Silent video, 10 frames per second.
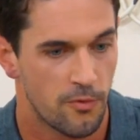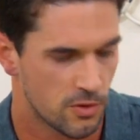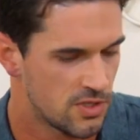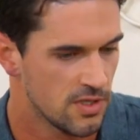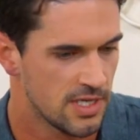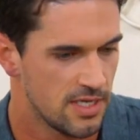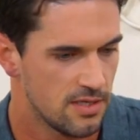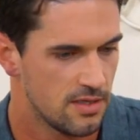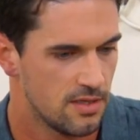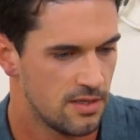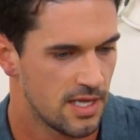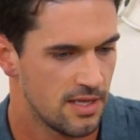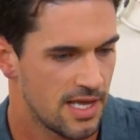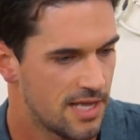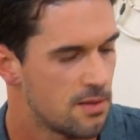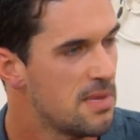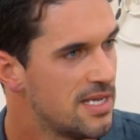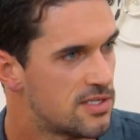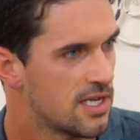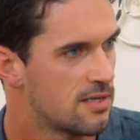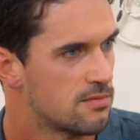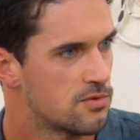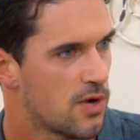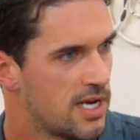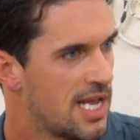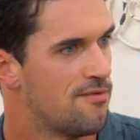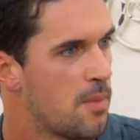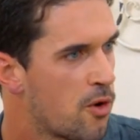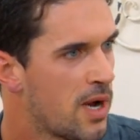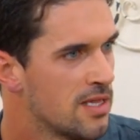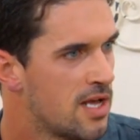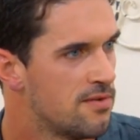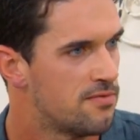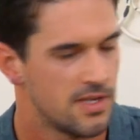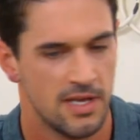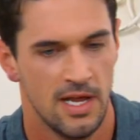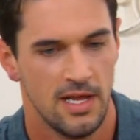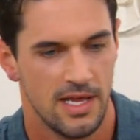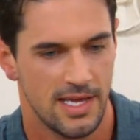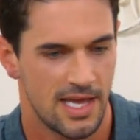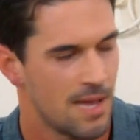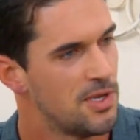fortunately, they, they had the means to try to give him a great life. And he came